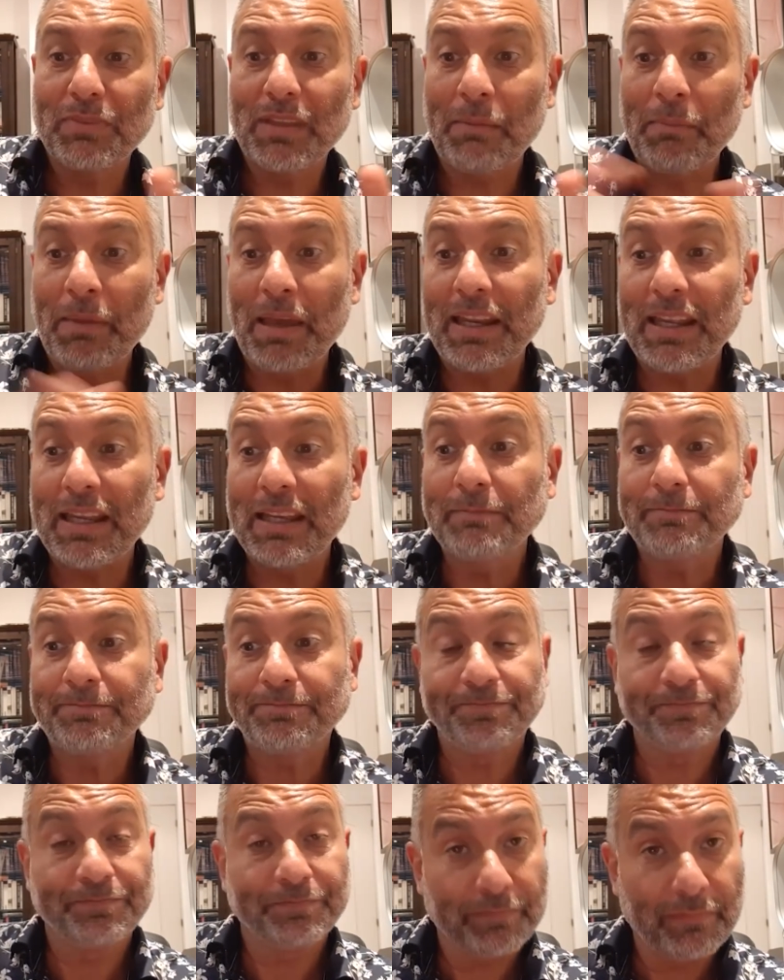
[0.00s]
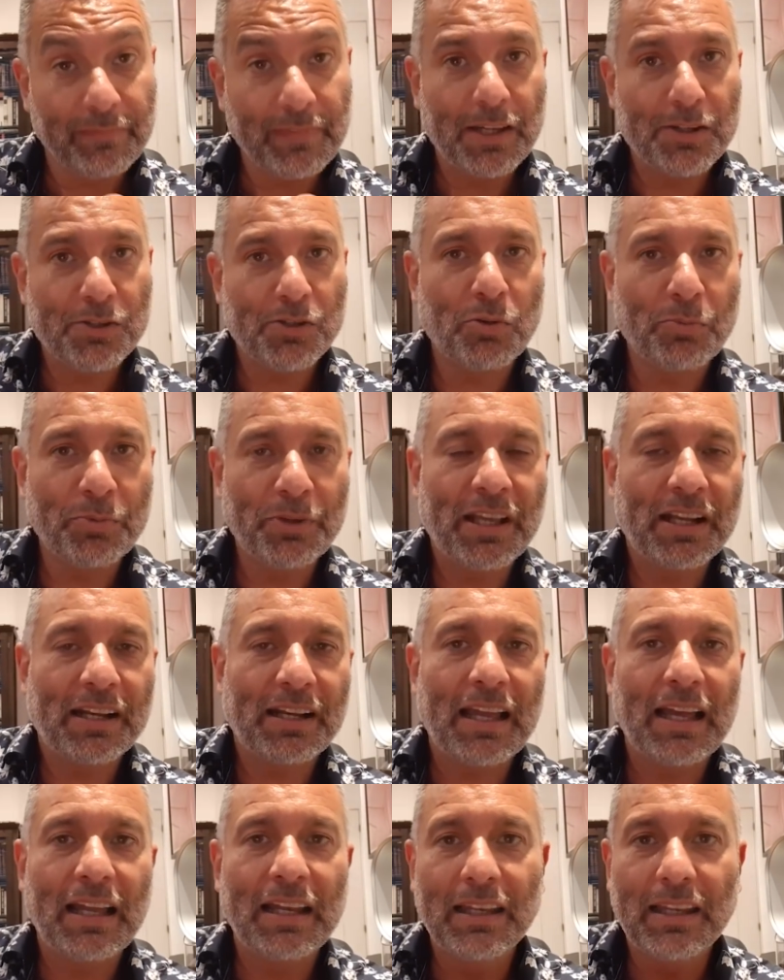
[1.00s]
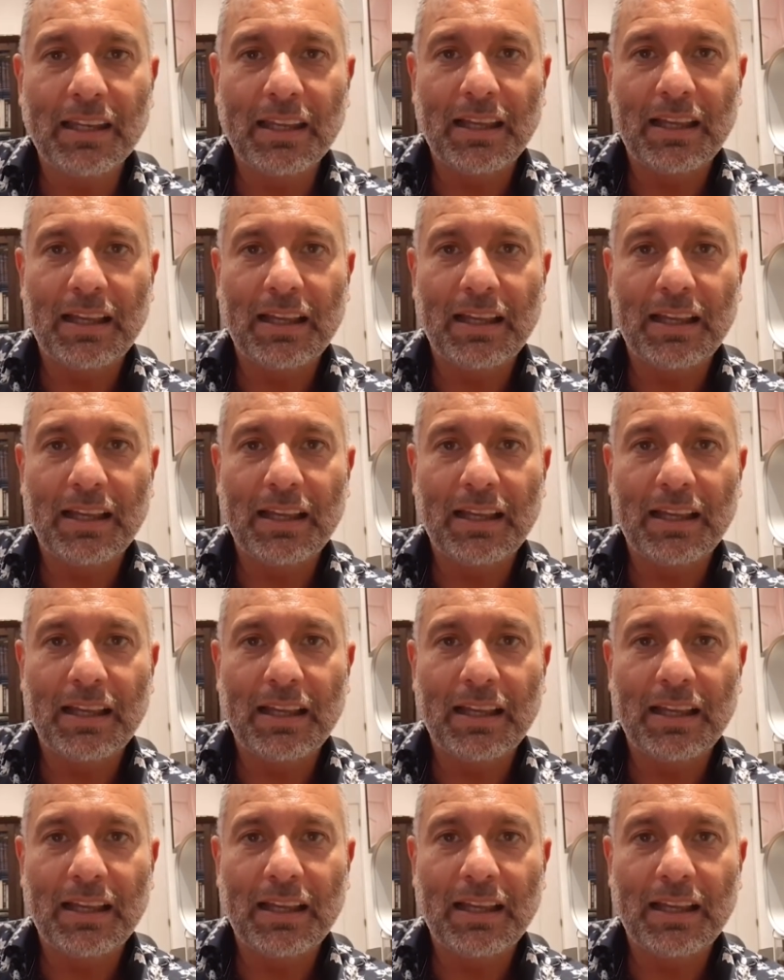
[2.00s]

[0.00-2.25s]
Emery, so Villarreal